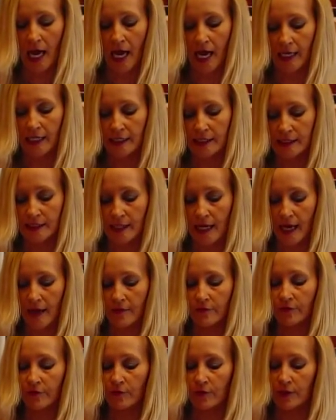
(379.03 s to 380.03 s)
and it's
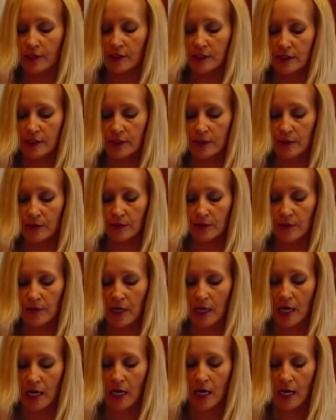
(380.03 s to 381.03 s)
time for us to
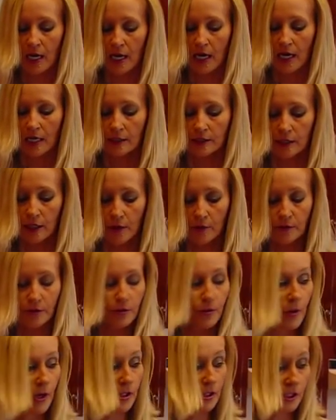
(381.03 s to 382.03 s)
go
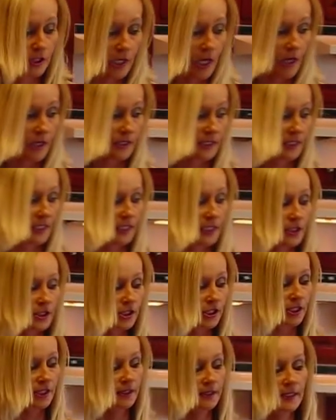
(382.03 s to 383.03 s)
to our
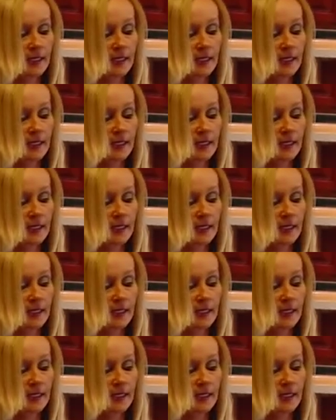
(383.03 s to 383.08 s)
sausage